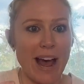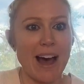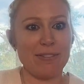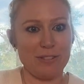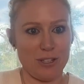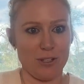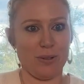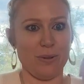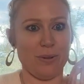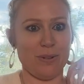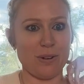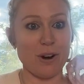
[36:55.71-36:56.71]
have
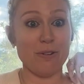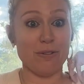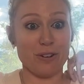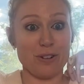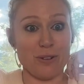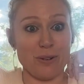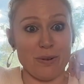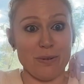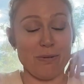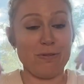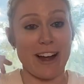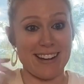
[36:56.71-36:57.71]
to overdo
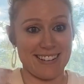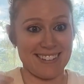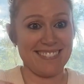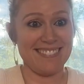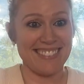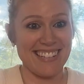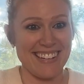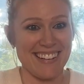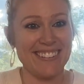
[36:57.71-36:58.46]
fight, you know?